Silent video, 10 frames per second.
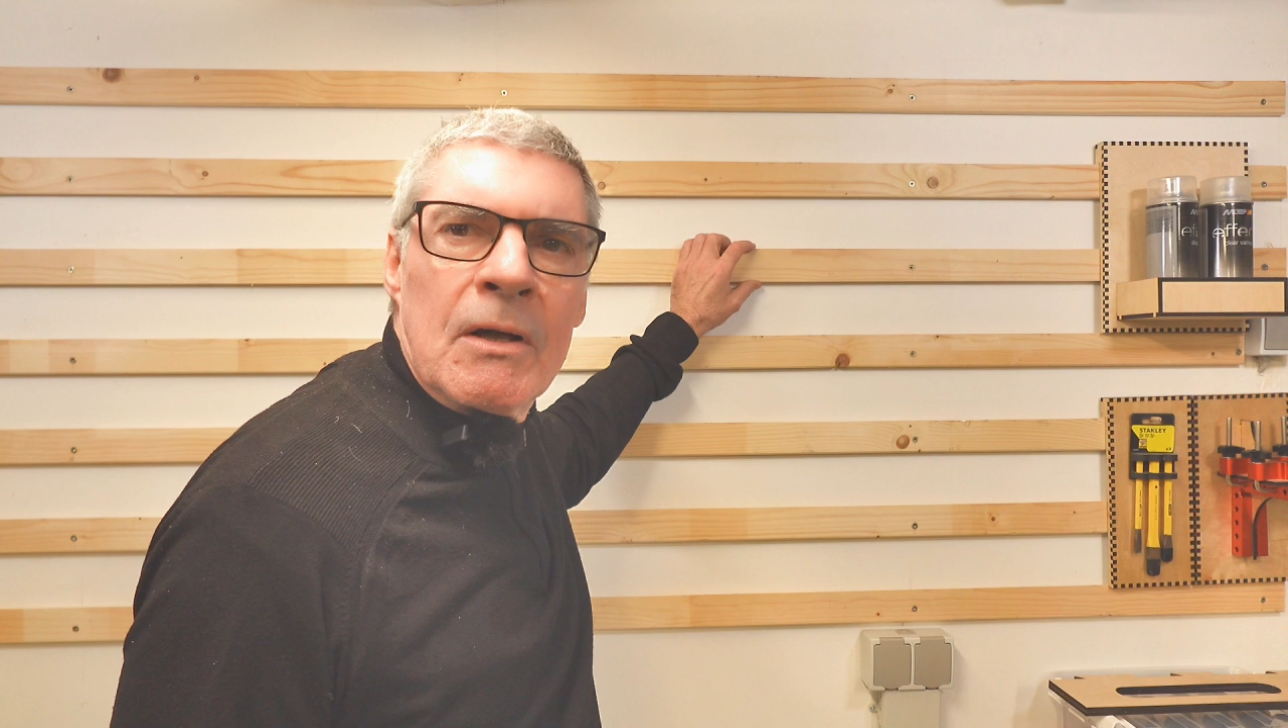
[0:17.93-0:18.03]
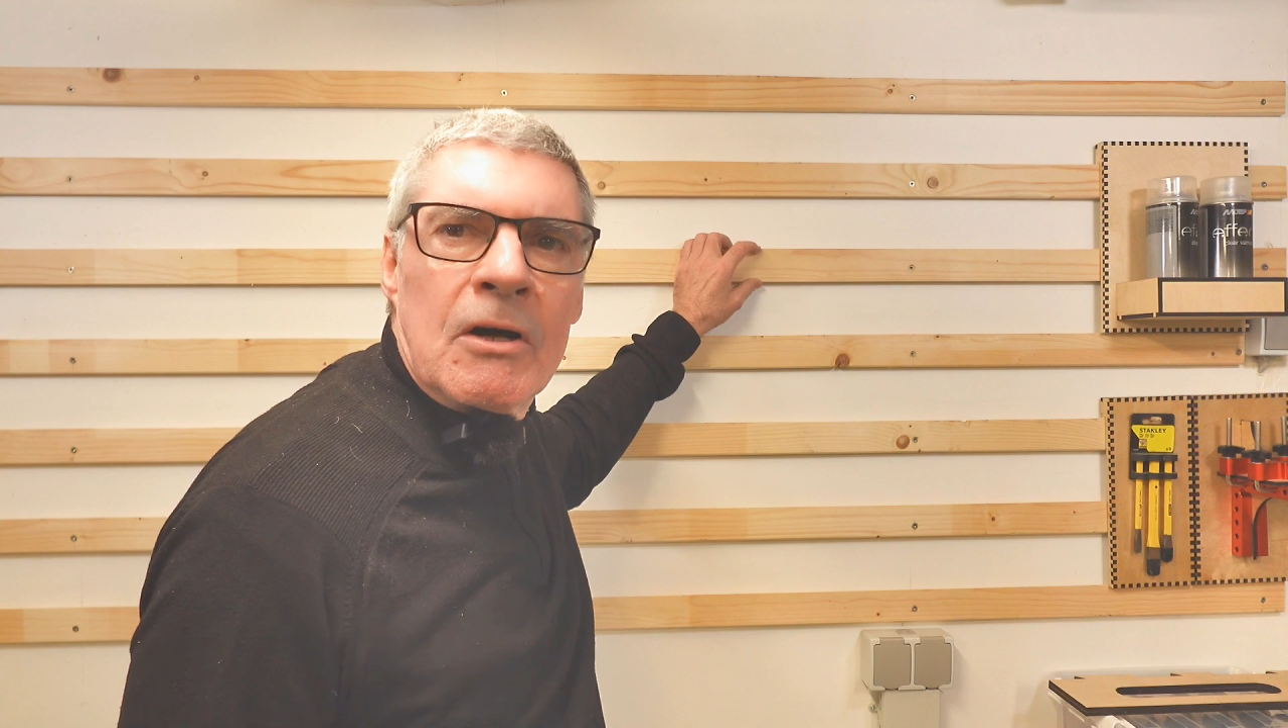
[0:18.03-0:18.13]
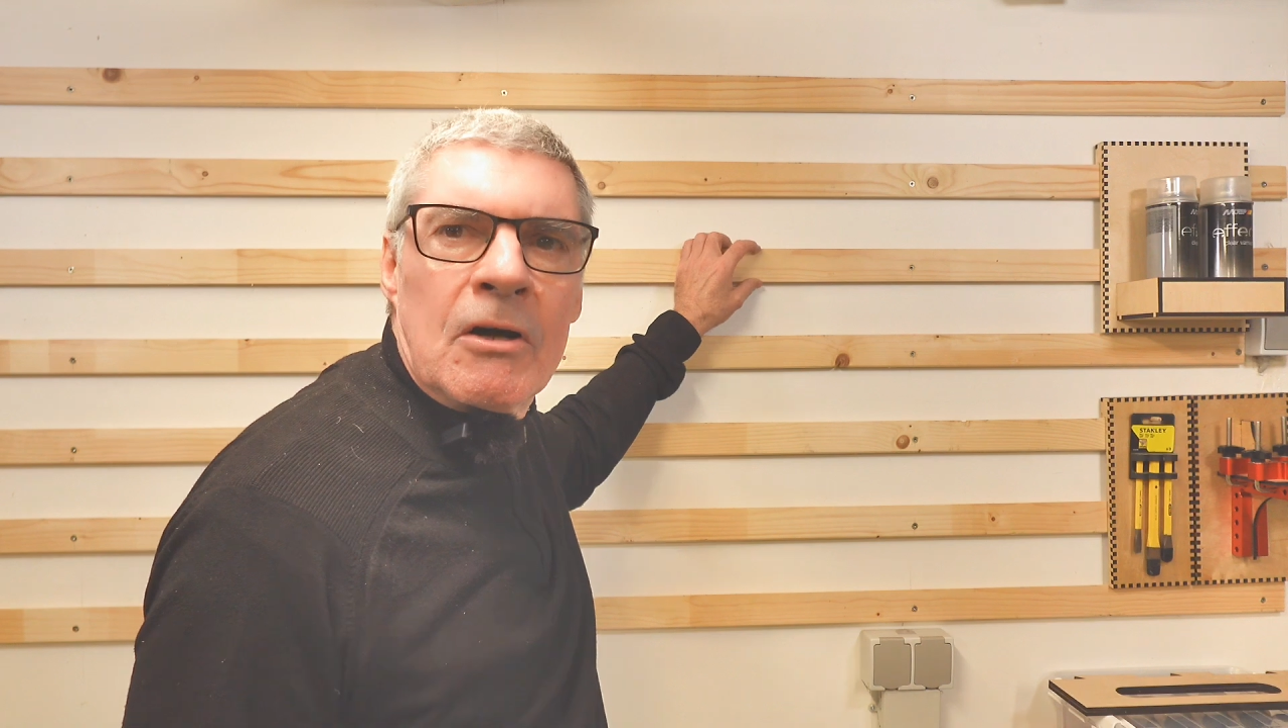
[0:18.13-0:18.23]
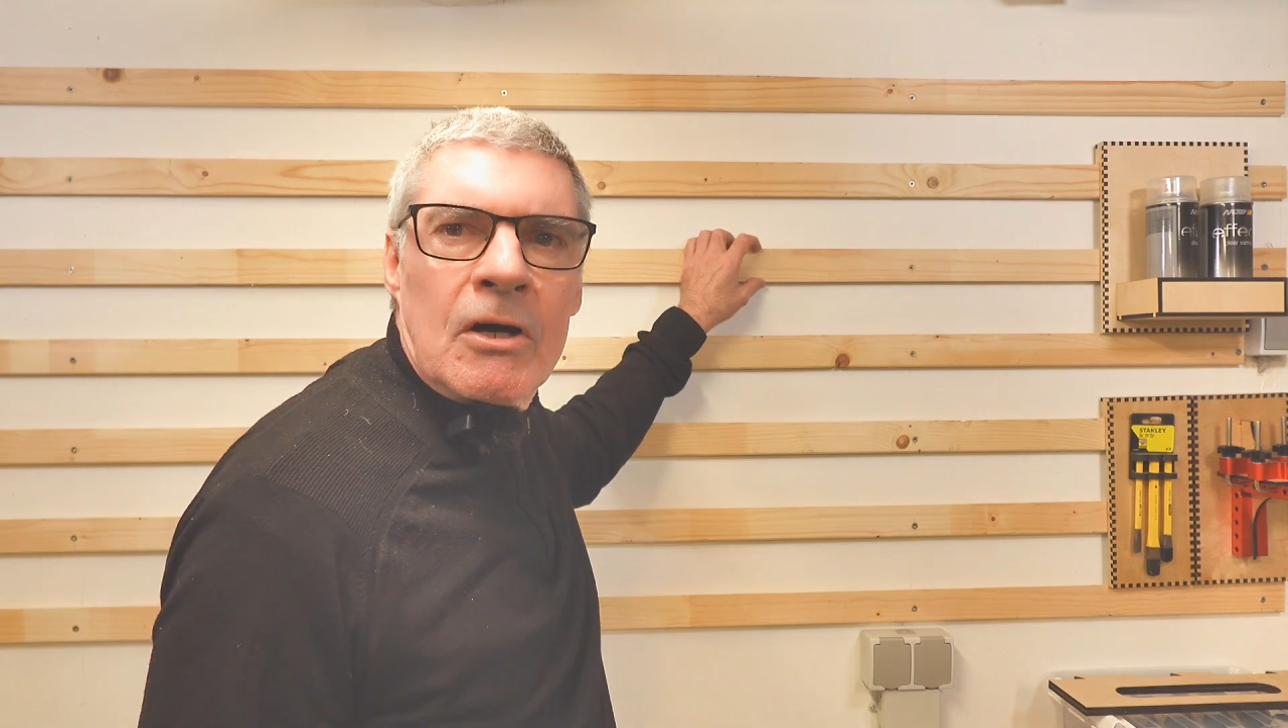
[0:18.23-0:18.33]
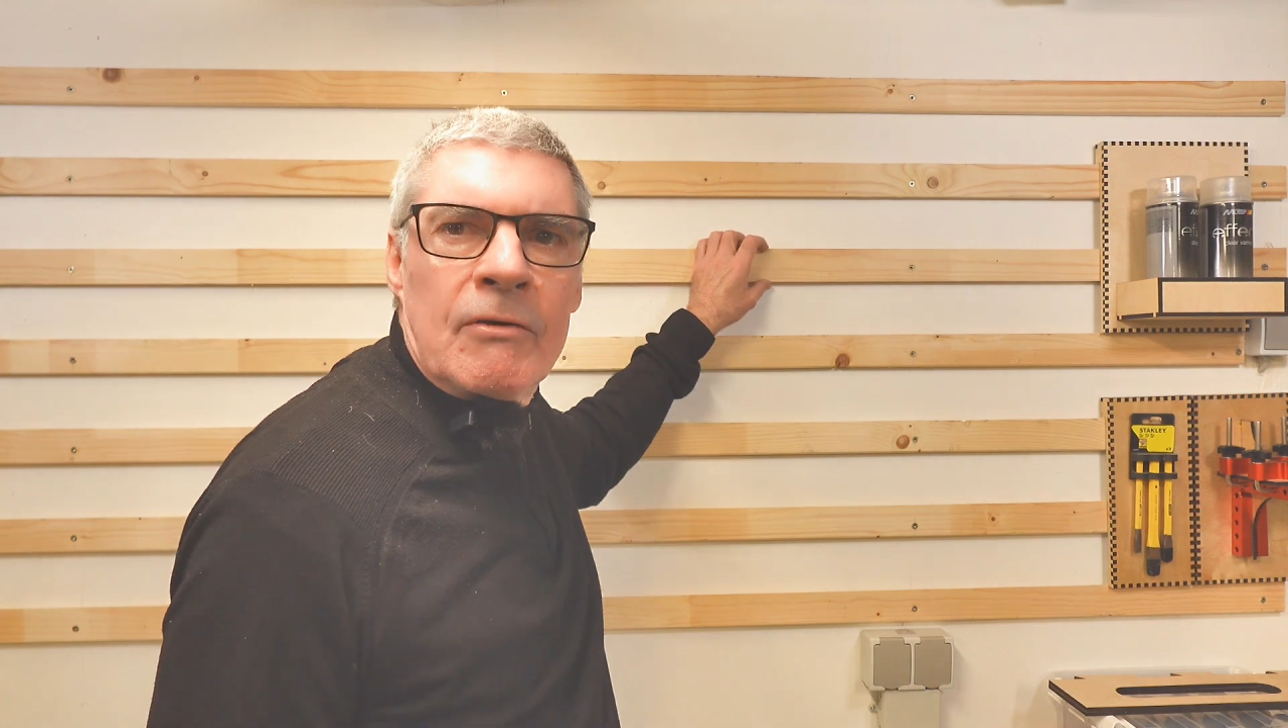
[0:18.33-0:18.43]

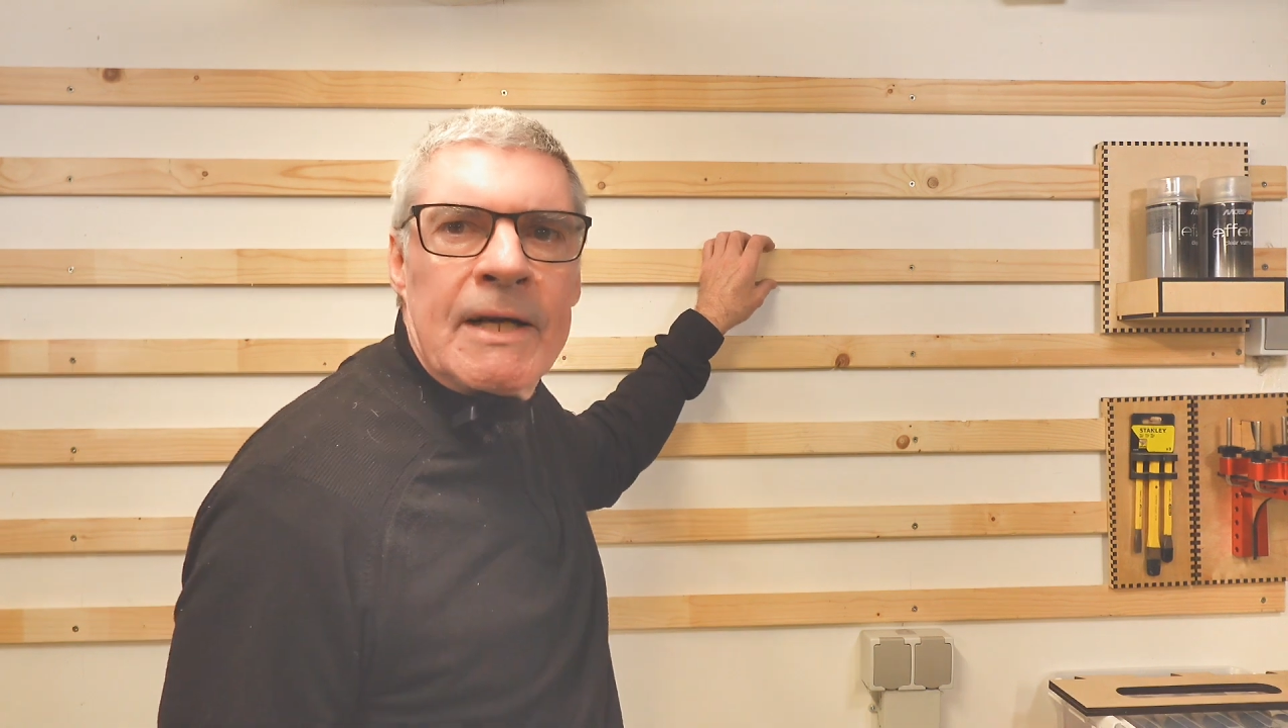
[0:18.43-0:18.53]
are